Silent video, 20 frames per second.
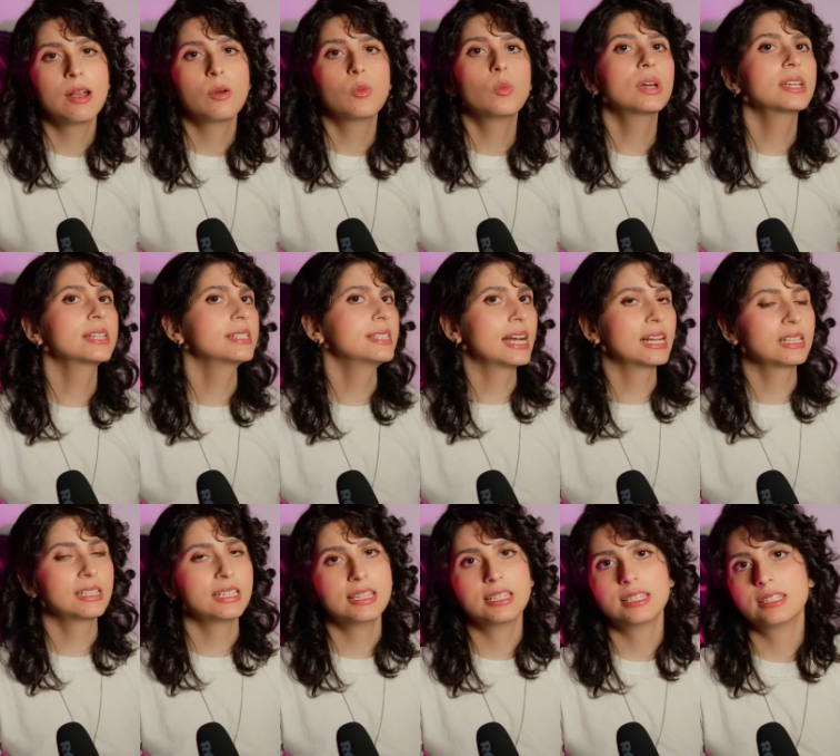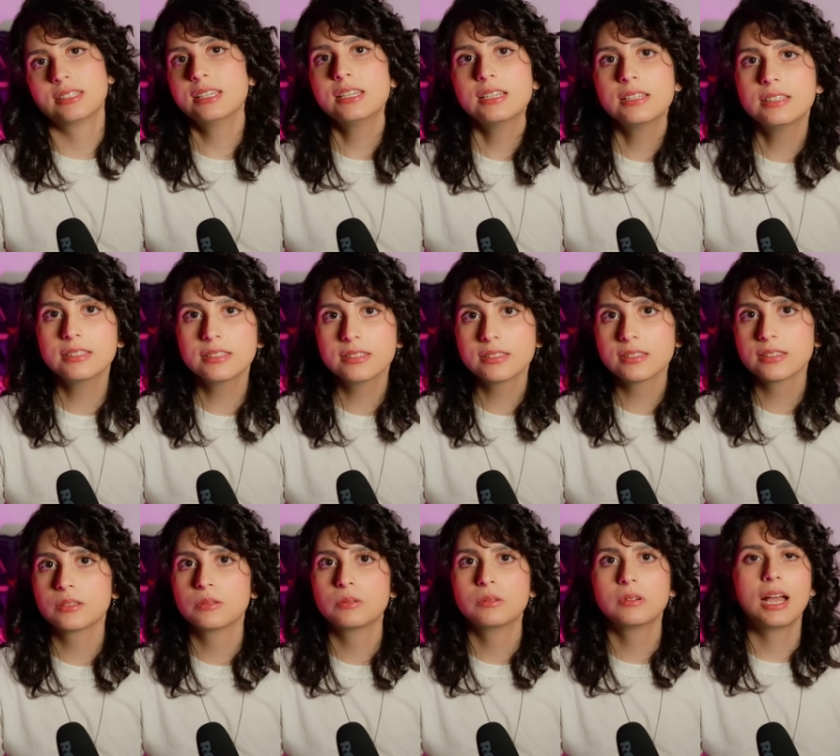what exactly this
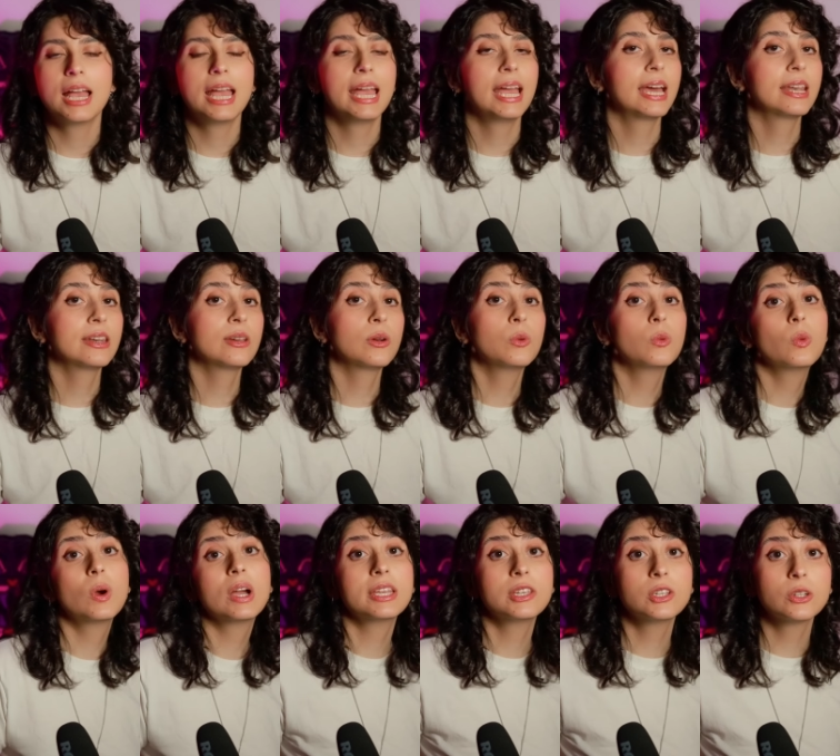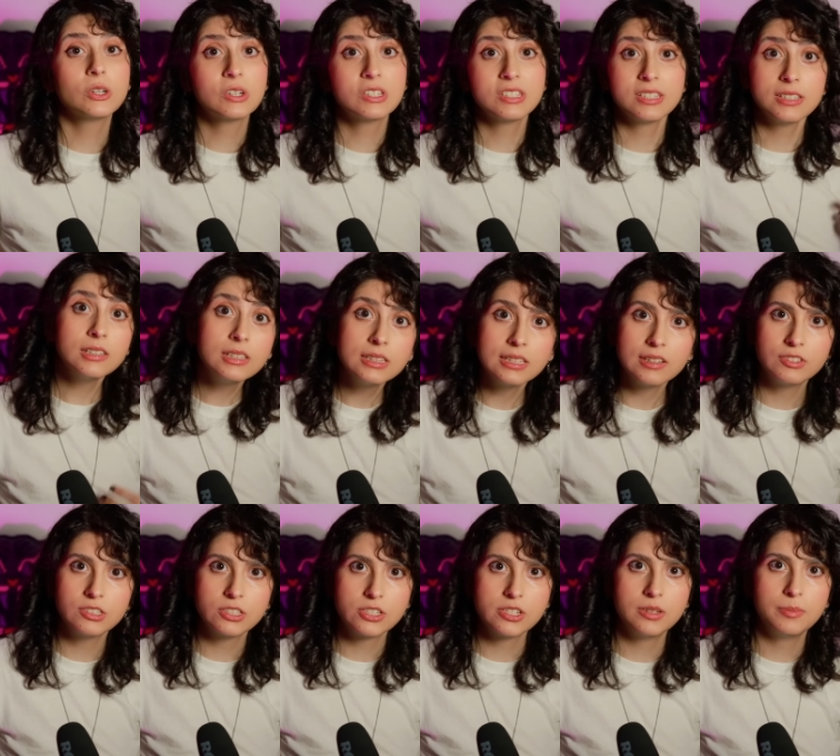is, and what your skill
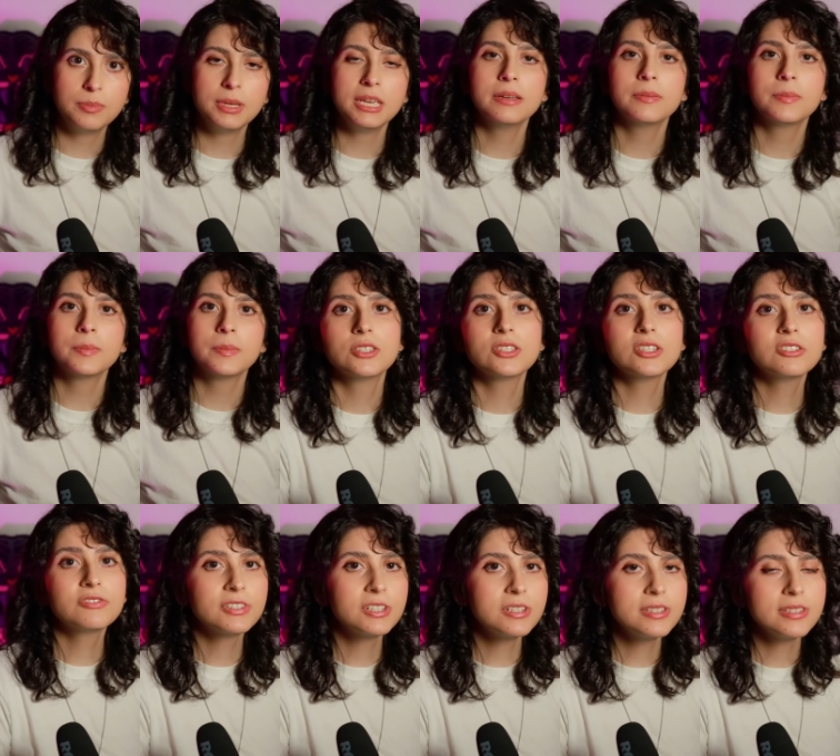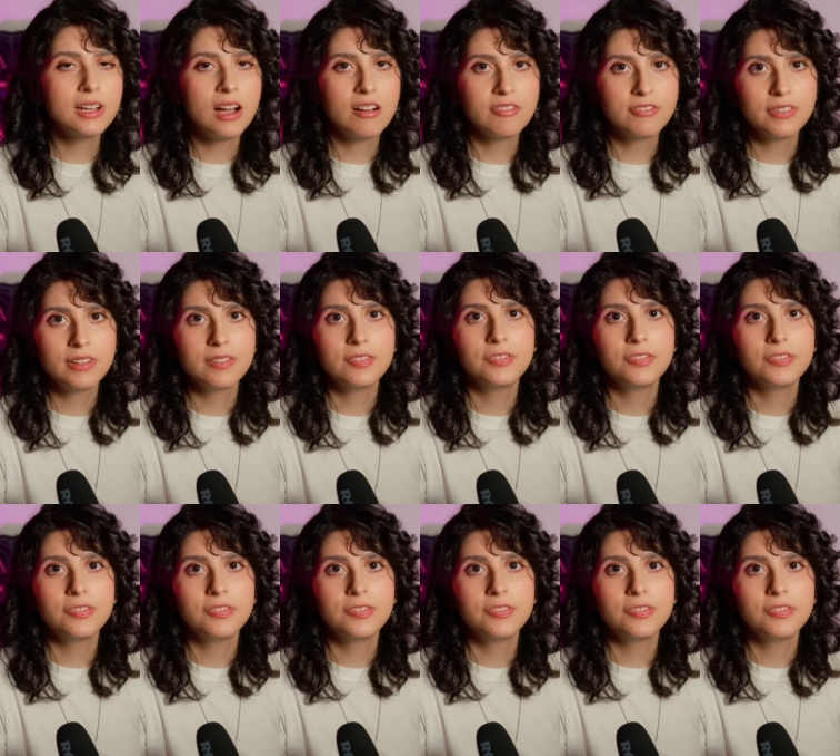level should be. So first off,